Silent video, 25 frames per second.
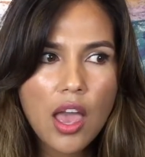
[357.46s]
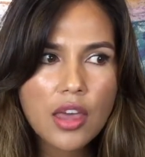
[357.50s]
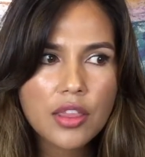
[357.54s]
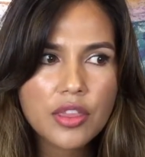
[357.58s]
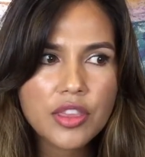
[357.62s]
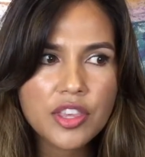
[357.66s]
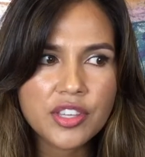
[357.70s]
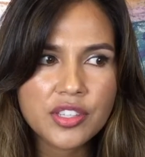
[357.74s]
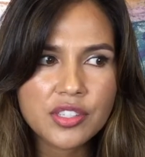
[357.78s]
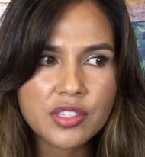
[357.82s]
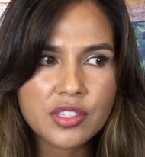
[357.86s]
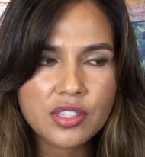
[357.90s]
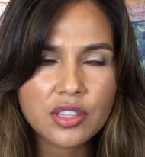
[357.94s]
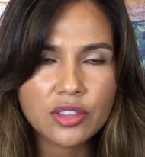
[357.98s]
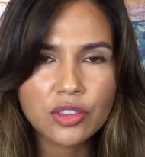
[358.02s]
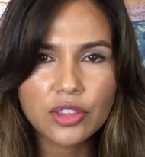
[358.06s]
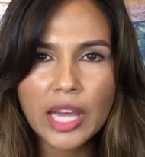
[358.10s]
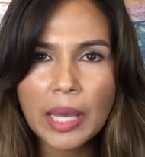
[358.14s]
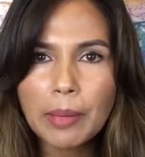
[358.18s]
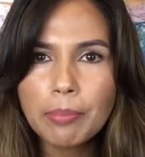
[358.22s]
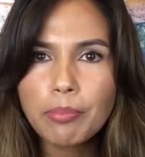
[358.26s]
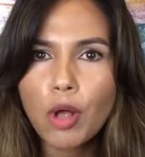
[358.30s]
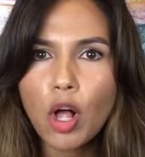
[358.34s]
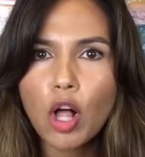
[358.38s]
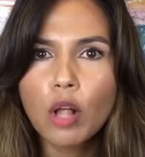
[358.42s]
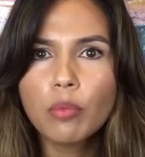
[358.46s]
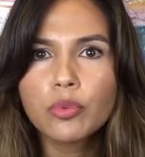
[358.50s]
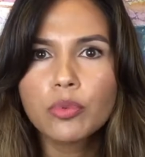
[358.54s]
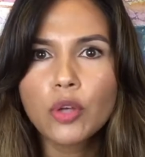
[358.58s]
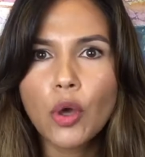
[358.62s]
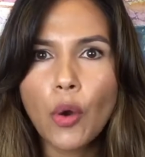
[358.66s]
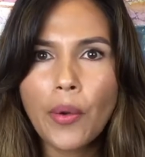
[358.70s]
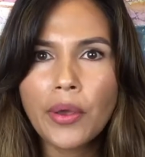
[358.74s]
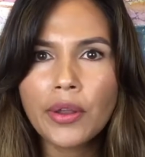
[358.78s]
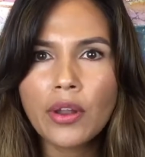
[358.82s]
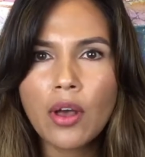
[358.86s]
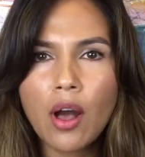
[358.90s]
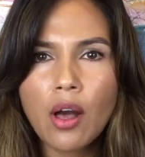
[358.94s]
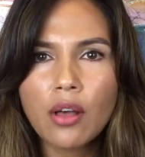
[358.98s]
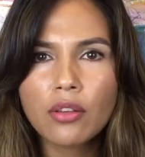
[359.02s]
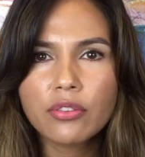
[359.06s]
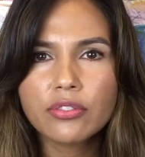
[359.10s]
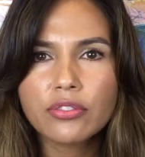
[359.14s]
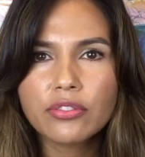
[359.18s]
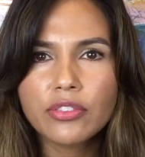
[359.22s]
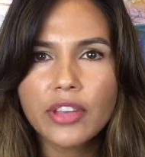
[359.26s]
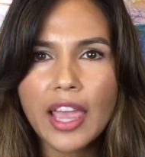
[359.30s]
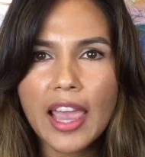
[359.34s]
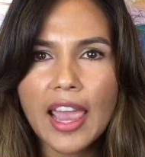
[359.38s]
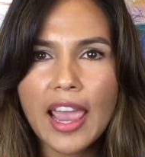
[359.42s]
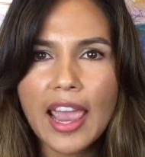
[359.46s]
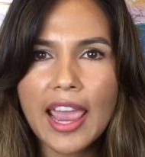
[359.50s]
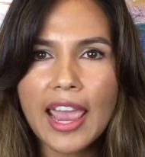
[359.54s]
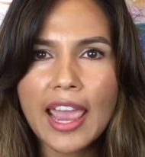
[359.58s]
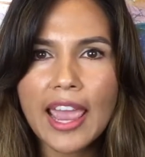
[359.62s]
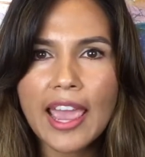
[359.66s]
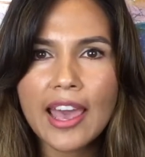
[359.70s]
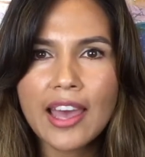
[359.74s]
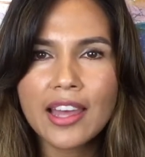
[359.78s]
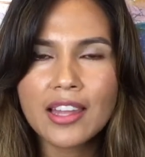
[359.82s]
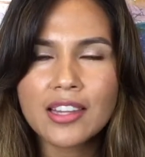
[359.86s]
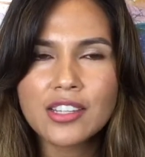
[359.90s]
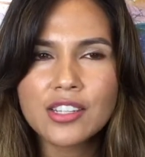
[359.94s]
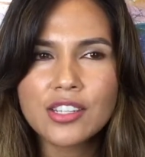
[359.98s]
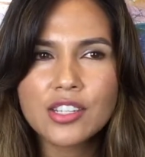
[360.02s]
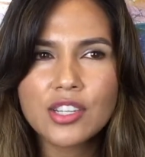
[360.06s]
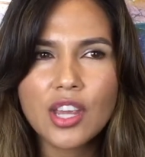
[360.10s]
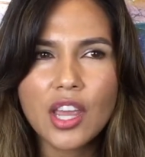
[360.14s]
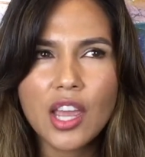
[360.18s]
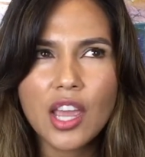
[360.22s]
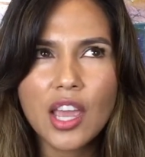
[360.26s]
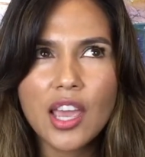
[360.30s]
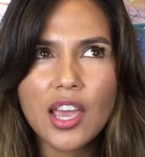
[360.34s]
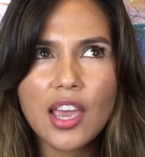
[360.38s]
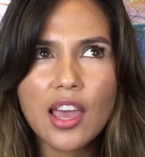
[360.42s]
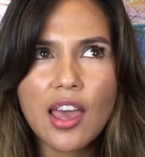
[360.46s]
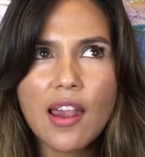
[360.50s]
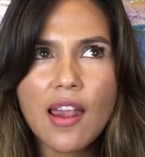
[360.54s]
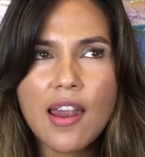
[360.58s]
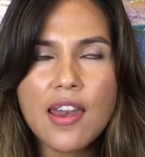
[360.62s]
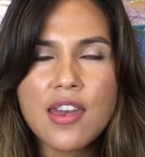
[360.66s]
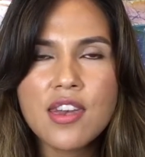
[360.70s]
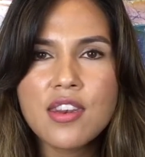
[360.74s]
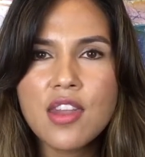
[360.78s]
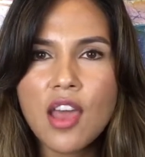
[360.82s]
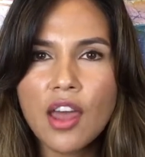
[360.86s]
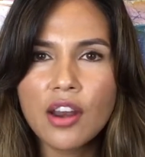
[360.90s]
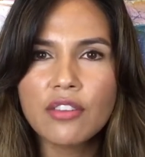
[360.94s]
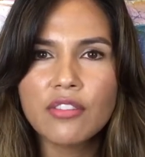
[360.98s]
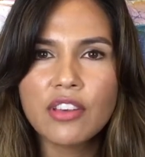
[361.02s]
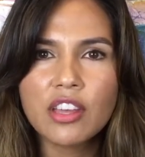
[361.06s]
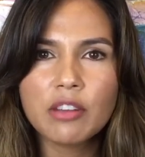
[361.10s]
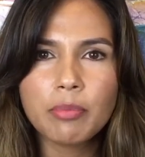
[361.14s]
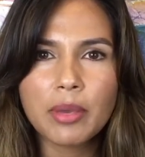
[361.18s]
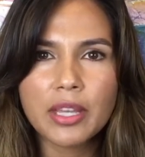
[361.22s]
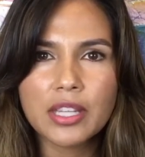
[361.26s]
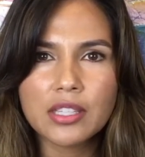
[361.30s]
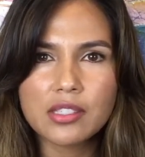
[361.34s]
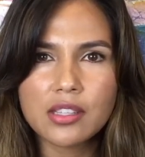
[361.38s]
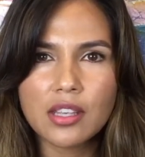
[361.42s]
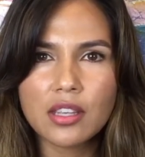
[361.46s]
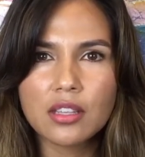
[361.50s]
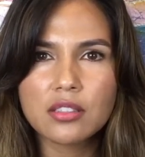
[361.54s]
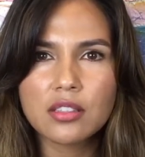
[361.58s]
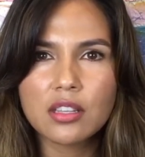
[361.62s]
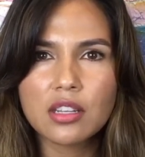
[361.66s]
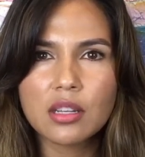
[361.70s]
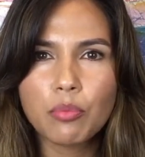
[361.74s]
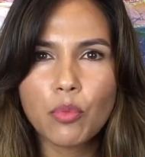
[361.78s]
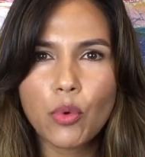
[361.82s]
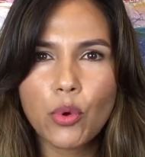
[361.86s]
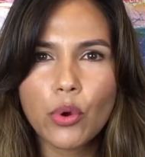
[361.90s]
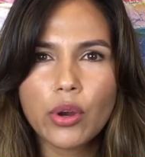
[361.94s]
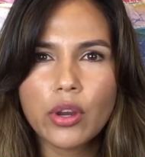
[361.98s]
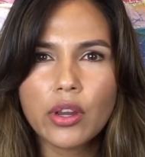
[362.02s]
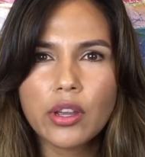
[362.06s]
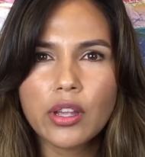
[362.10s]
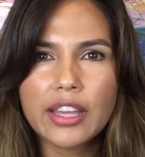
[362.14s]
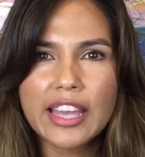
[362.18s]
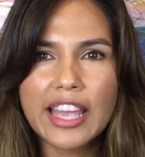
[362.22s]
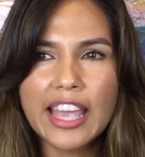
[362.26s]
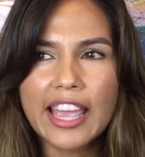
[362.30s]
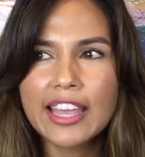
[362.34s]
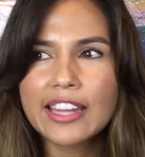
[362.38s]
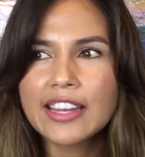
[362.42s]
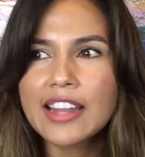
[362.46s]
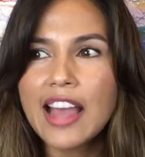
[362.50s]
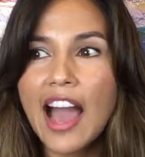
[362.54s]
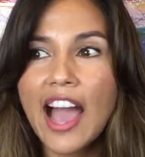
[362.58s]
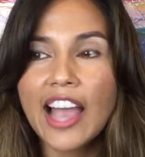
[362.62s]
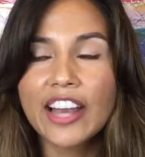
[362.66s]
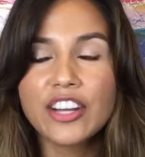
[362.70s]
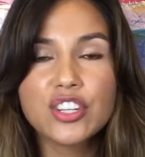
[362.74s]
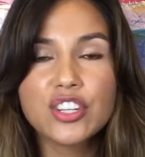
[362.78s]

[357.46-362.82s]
this light bulb going off, and none of it made sense anymore. And I